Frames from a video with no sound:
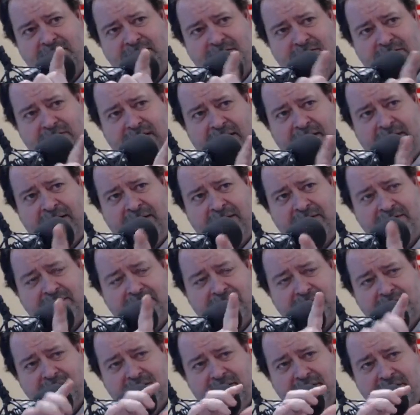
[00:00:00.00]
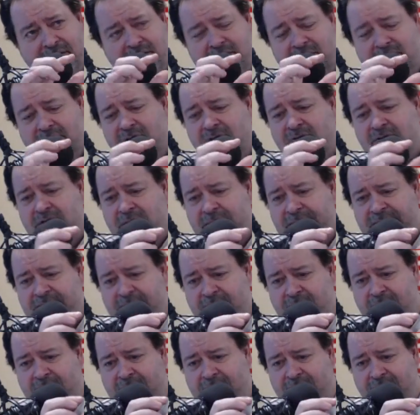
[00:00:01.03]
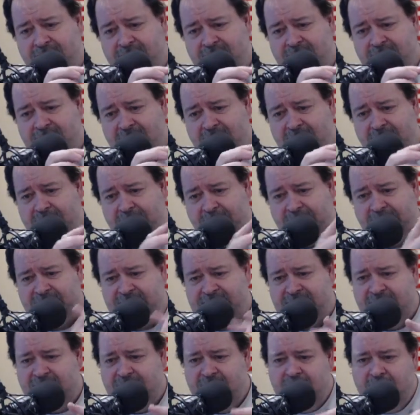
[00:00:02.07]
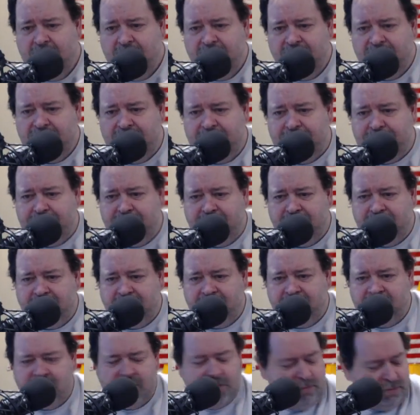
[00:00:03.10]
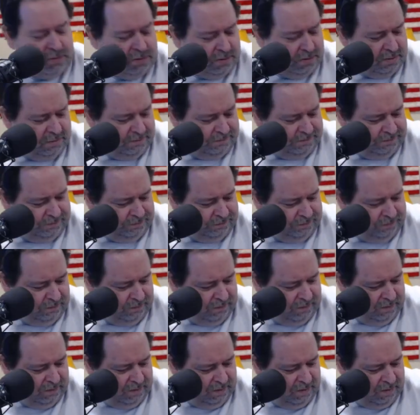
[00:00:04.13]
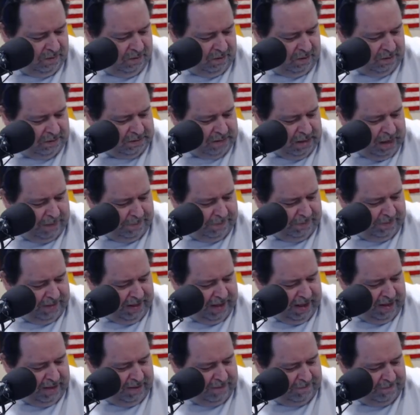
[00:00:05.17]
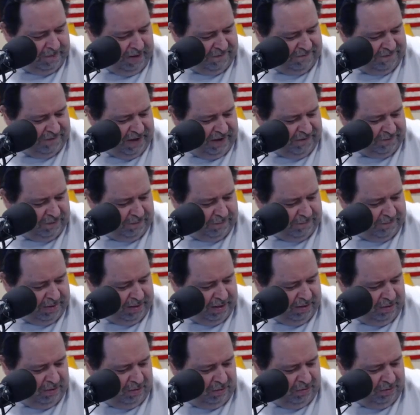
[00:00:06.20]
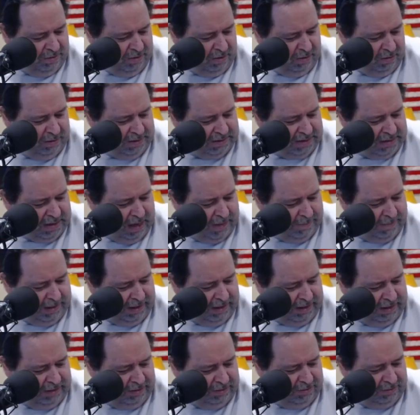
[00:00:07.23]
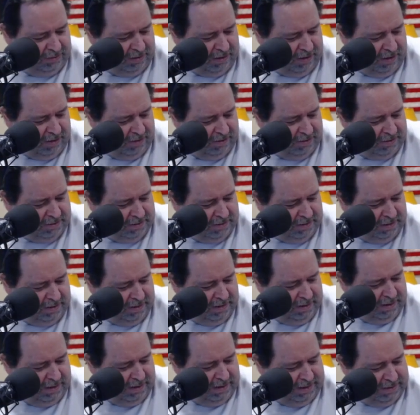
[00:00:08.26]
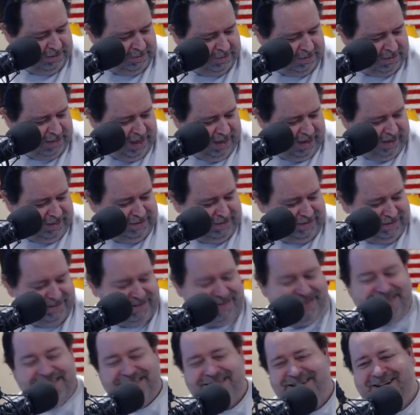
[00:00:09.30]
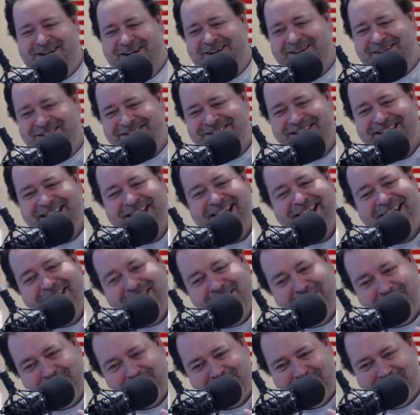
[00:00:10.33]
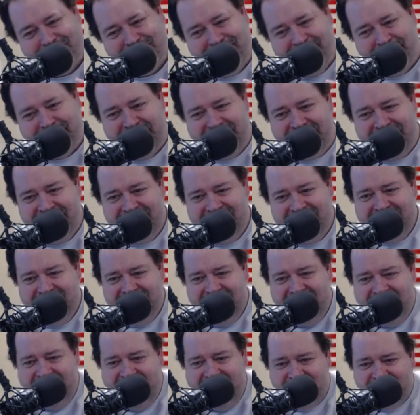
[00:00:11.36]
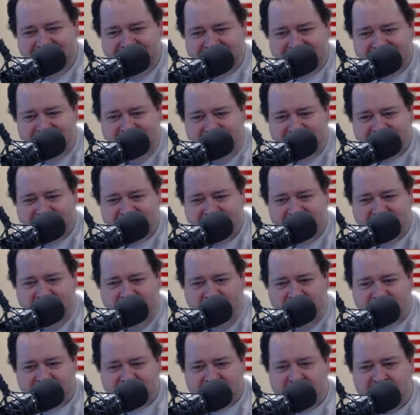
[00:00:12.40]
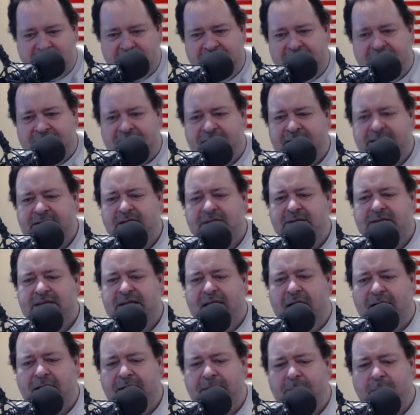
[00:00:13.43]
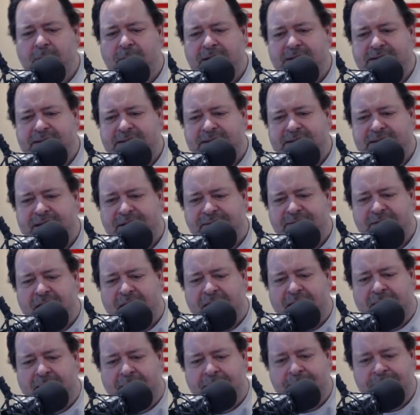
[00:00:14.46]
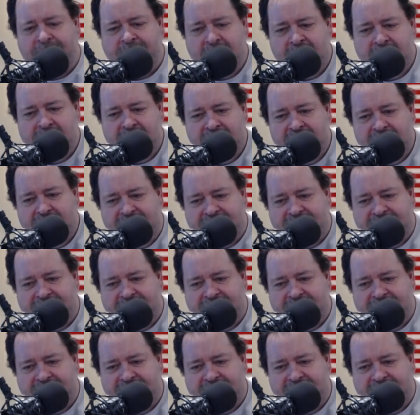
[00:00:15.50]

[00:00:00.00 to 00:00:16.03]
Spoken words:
Those are the best crackers. I don't care what they say. Then put noodles on top of that. My favorite meal. The only time I can do curds is Wisconsin cheese curds. Those are yummy. Have we talked to the Culver's owner yet? Not till Saturday morning, 7 a.m. A